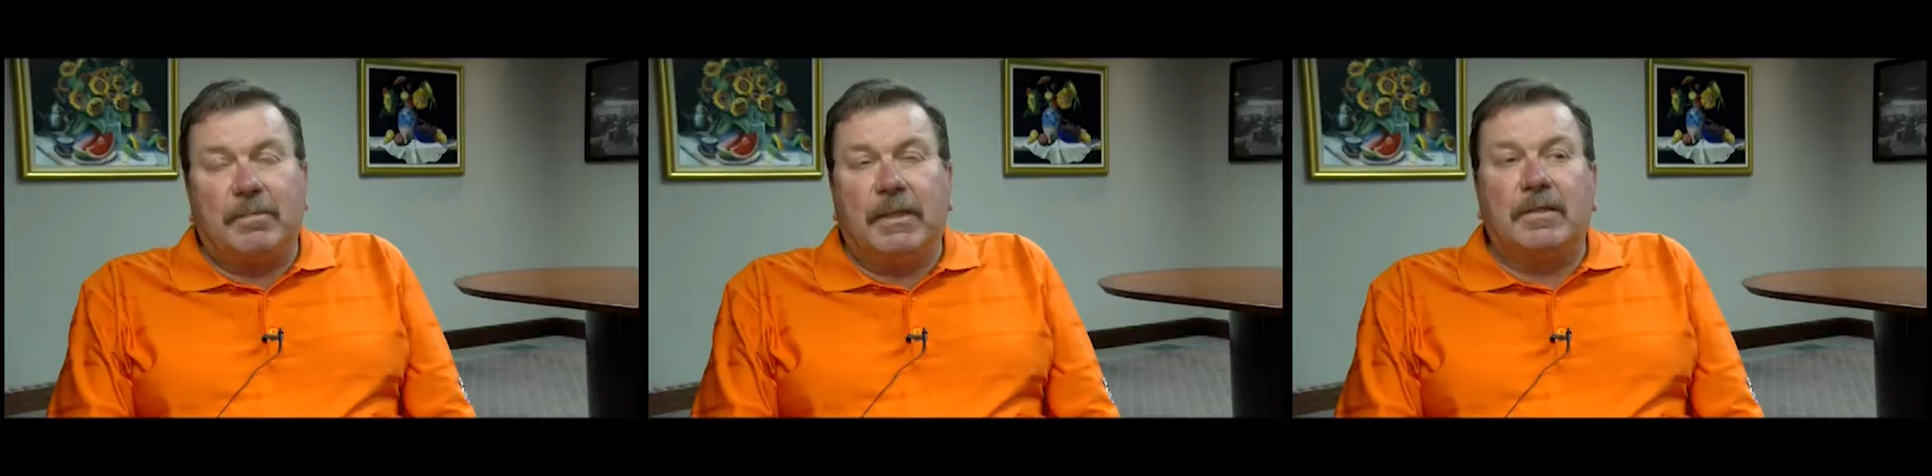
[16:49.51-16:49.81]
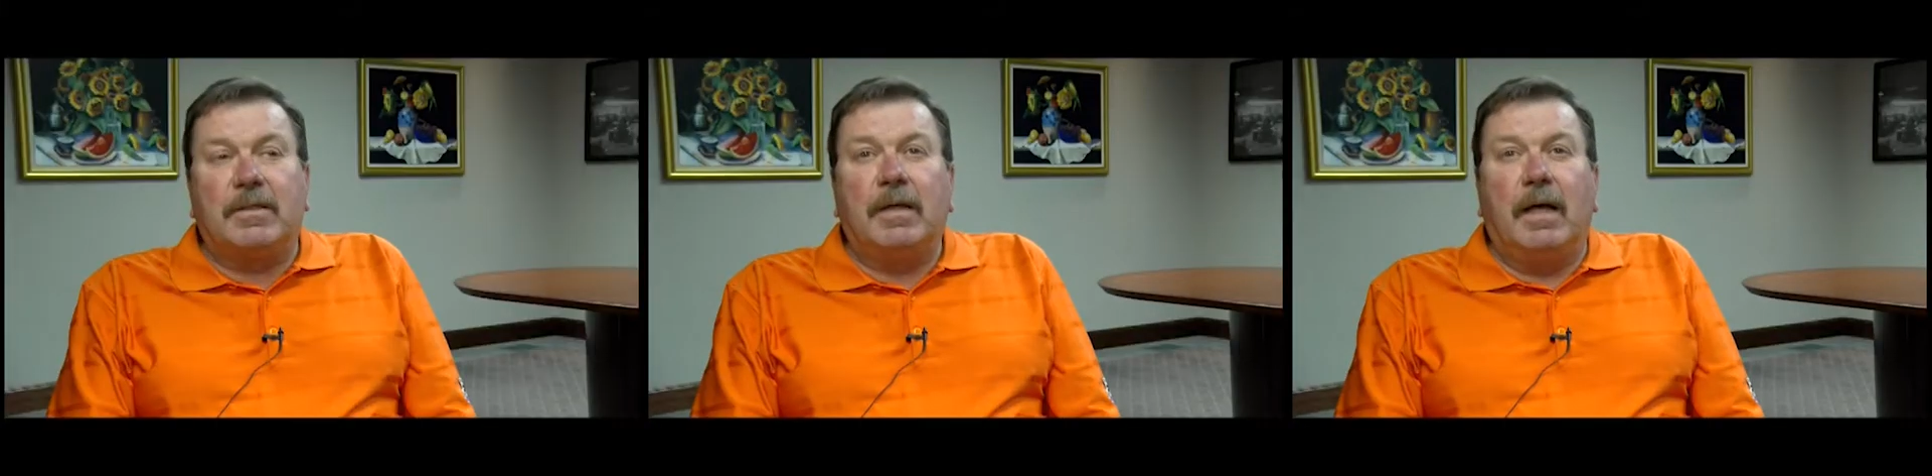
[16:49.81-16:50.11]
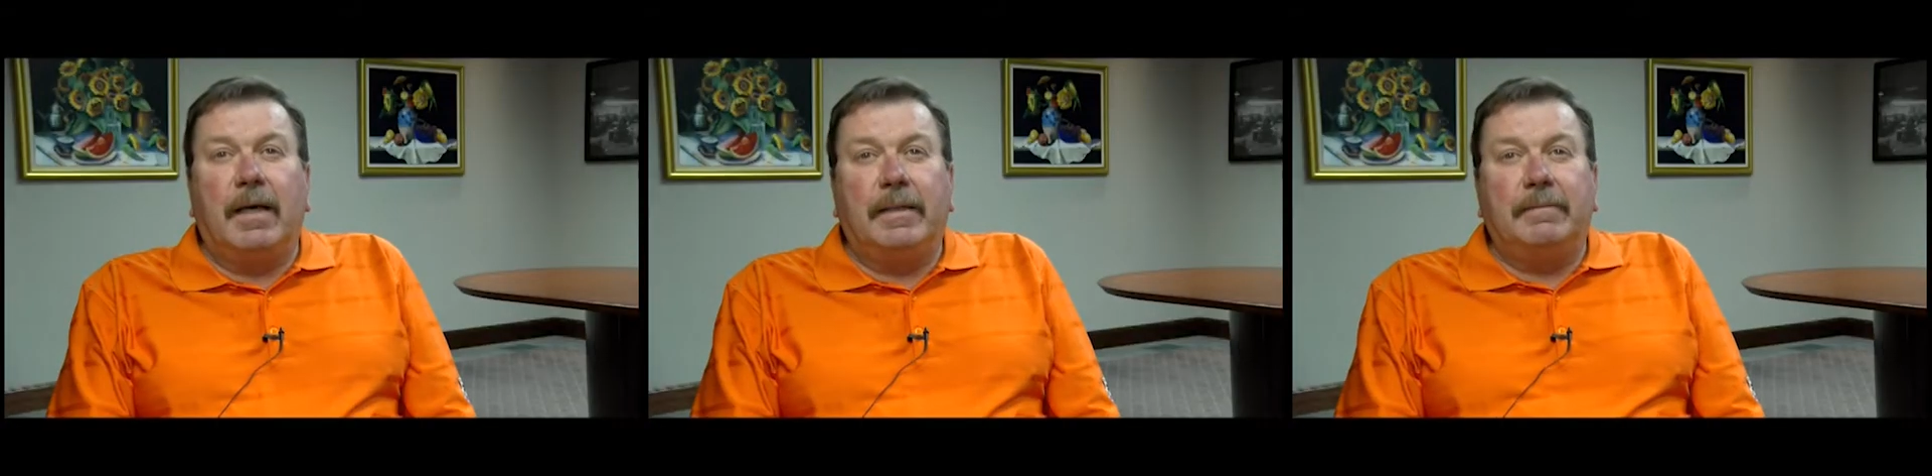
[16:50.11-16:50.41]

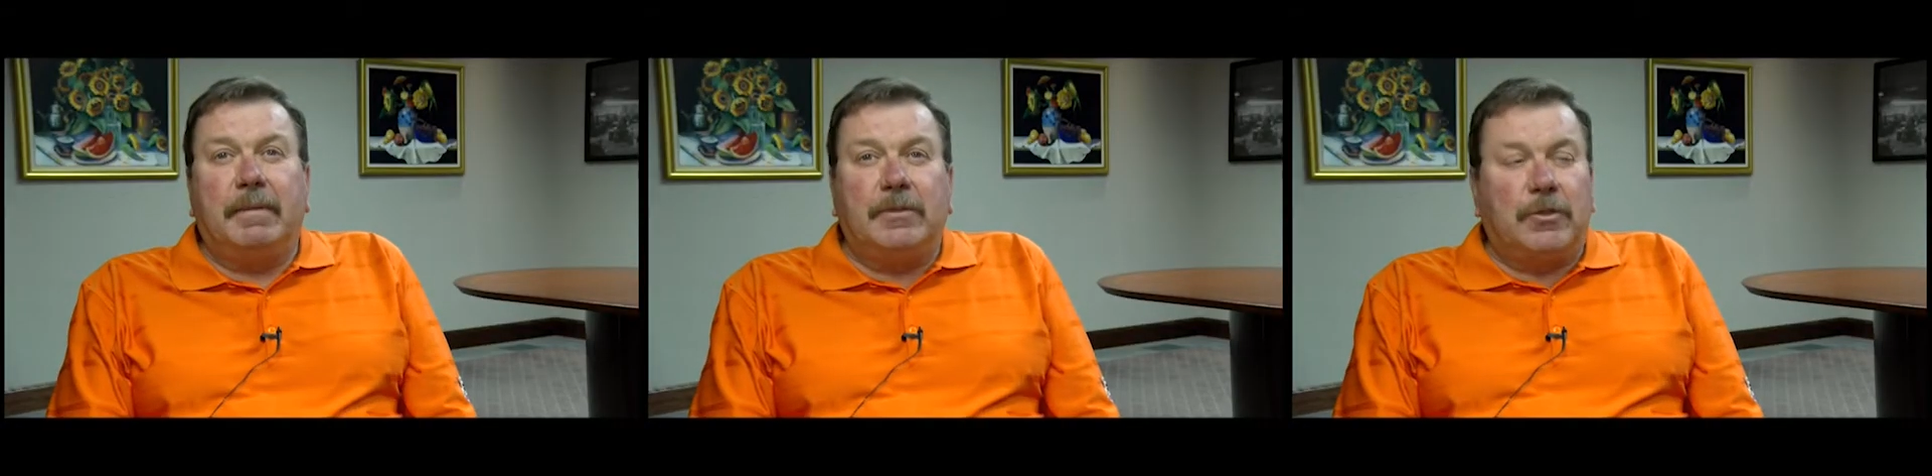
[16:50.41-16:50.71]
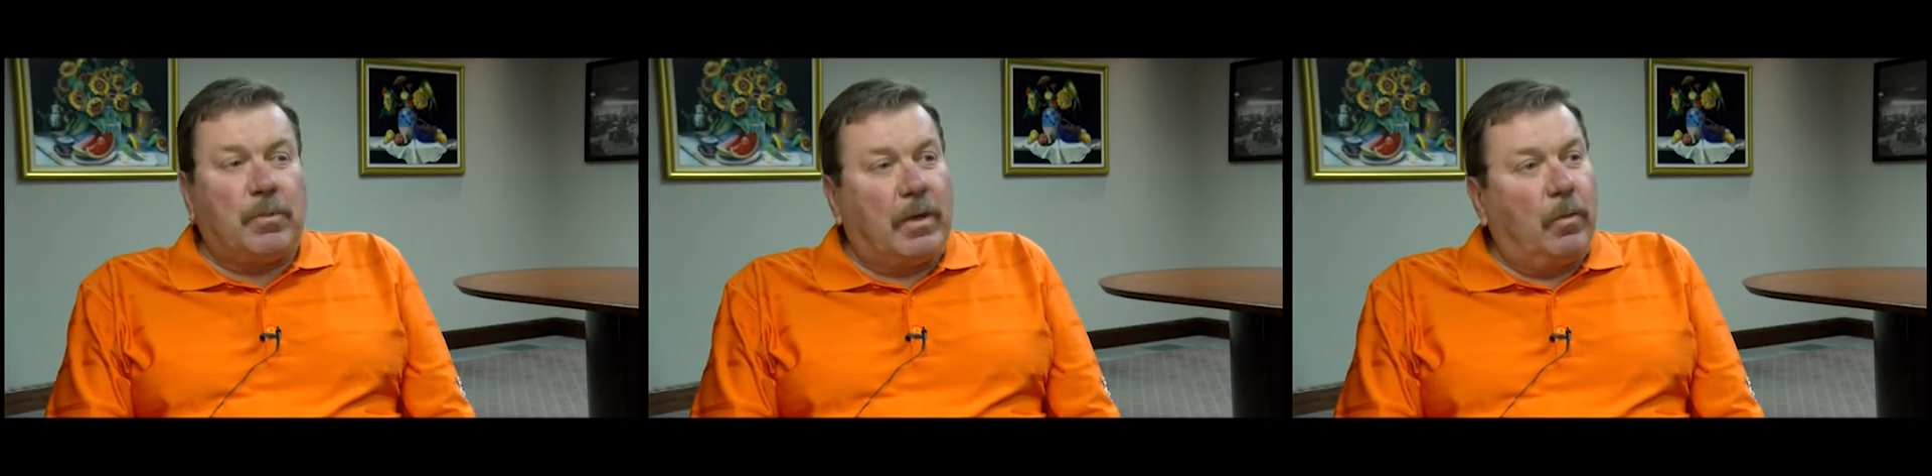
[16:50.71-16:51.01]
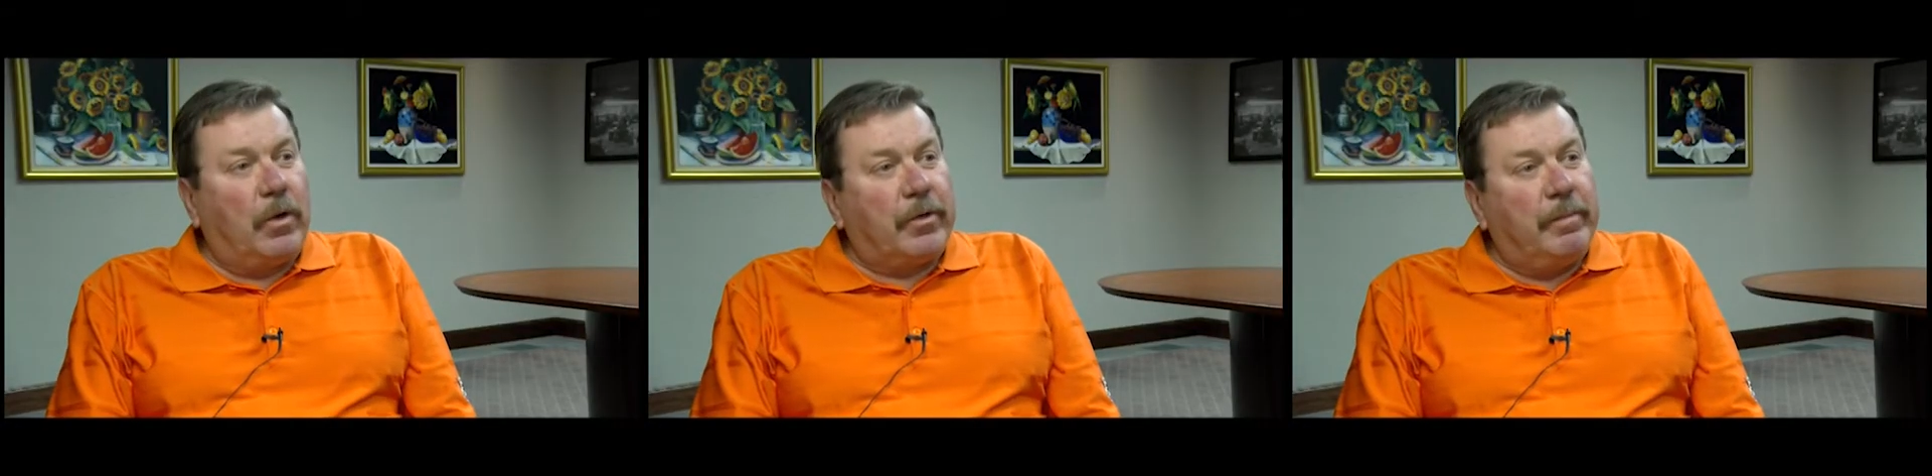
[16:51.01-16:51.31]
Melissa. Just want to
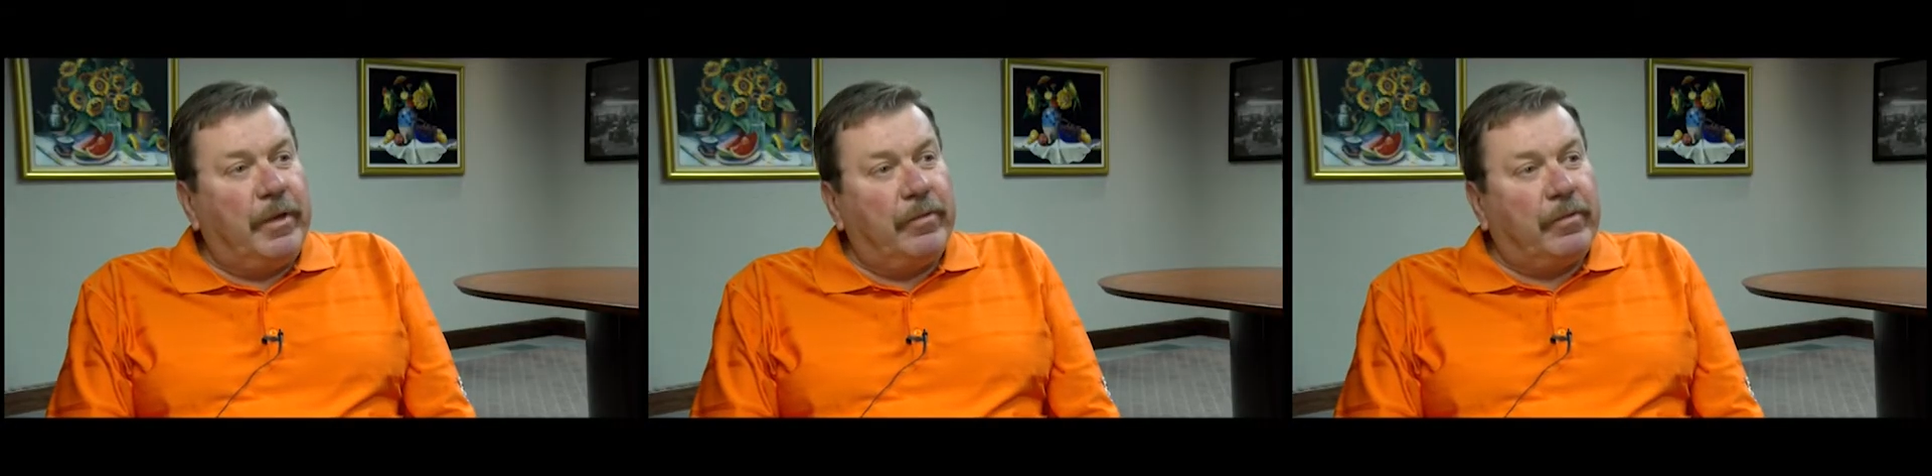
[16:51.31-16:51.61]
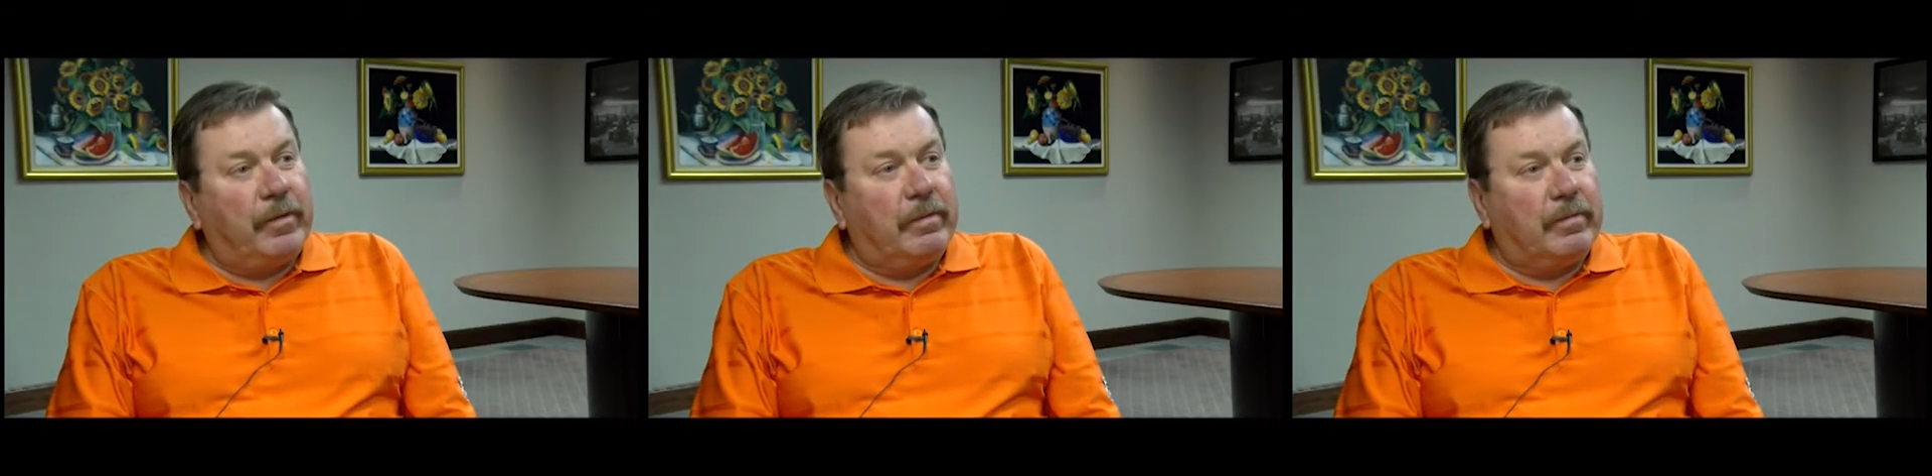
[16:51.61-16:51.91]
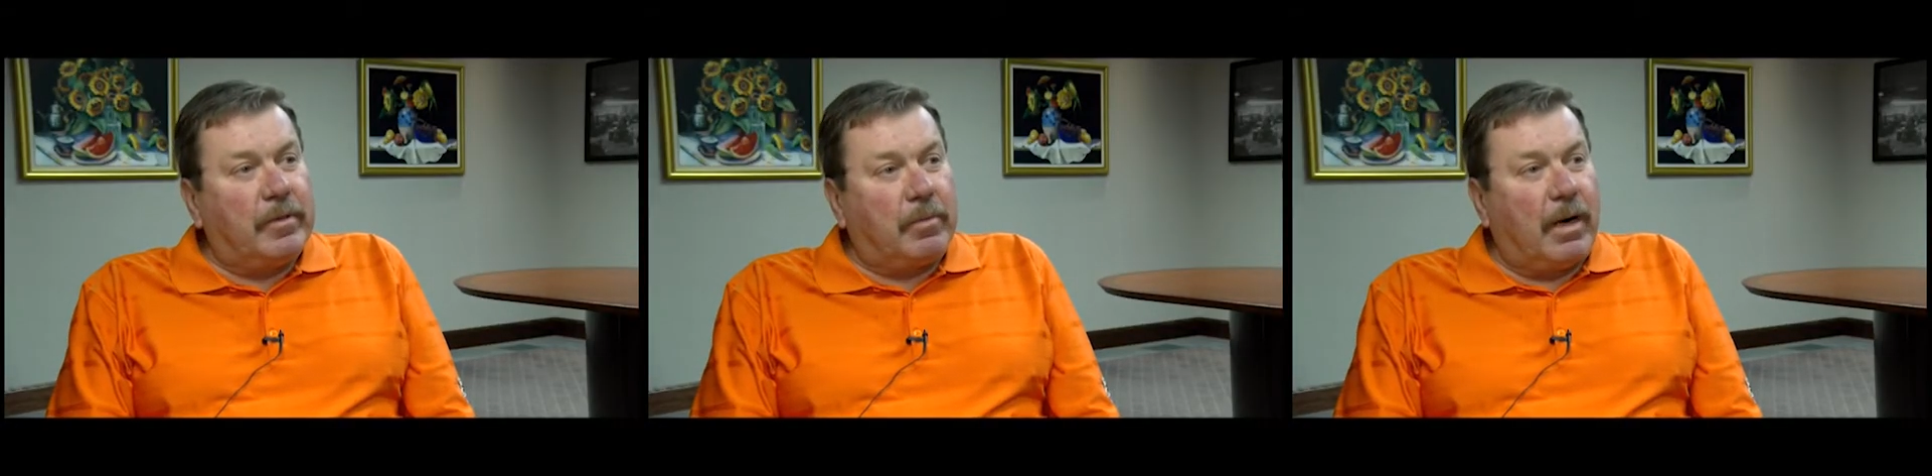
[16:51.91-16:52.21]
welcome you to
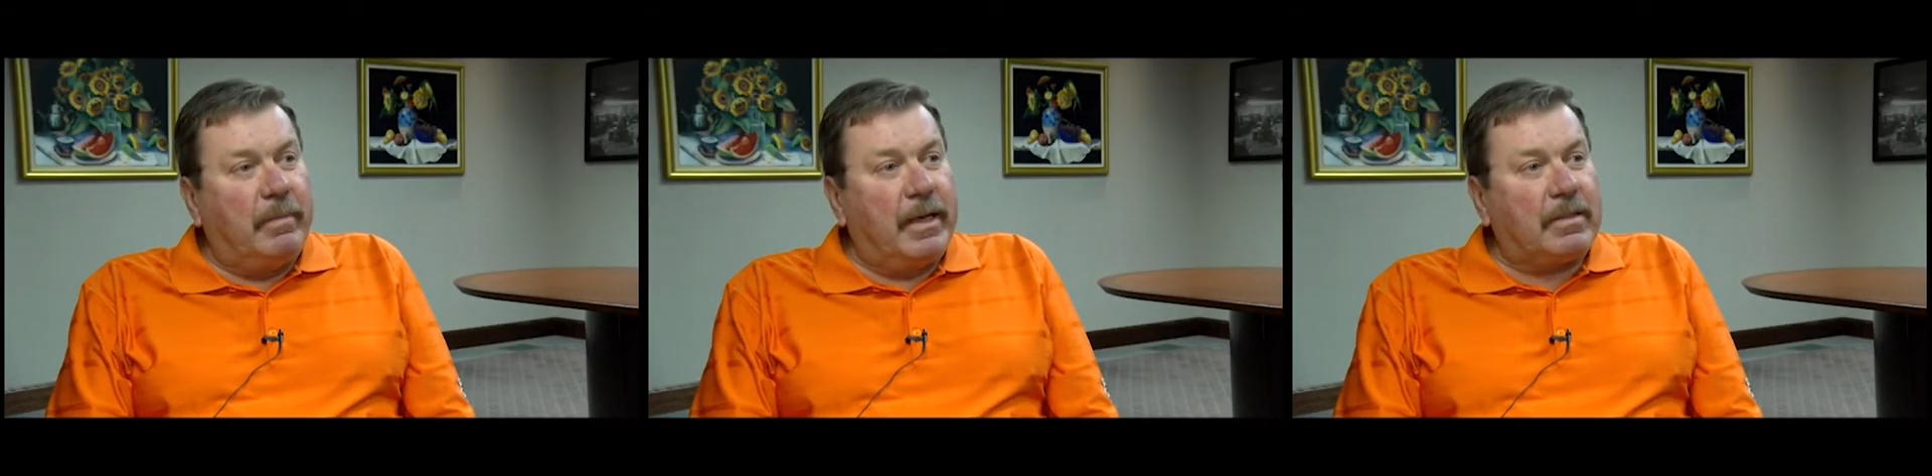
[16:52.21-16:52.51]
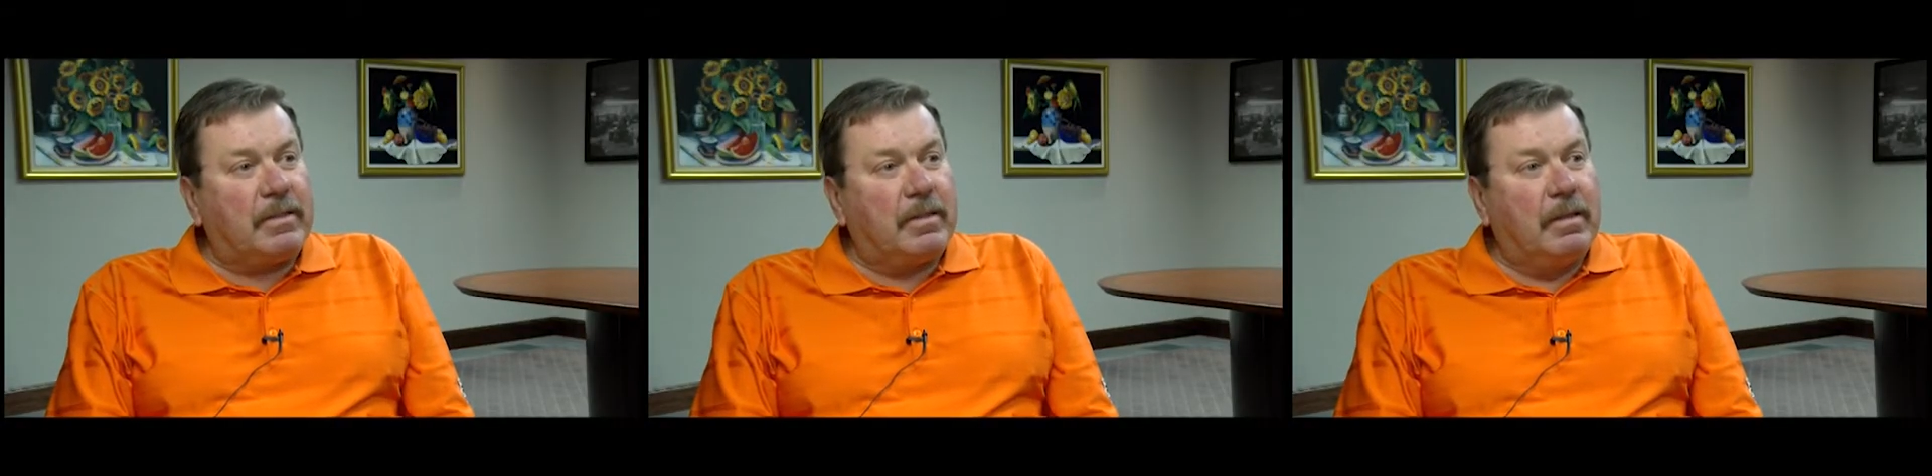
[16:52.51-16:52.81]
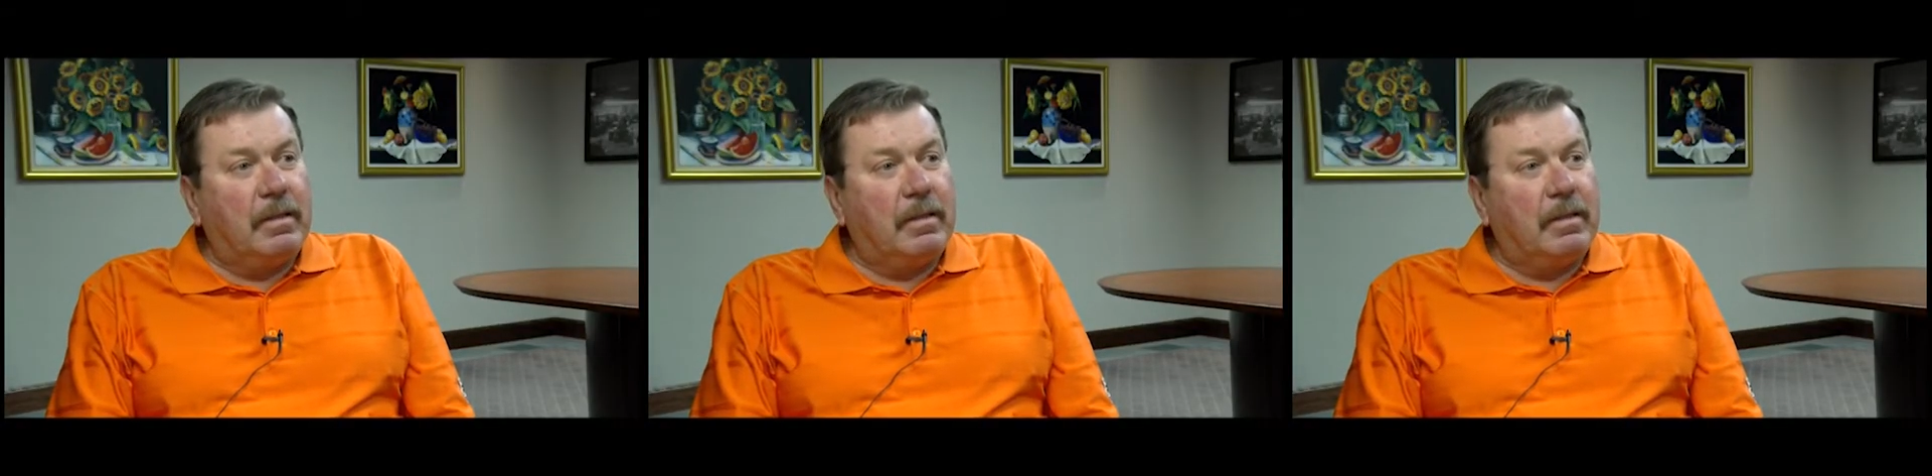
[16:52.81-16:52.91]
Primex.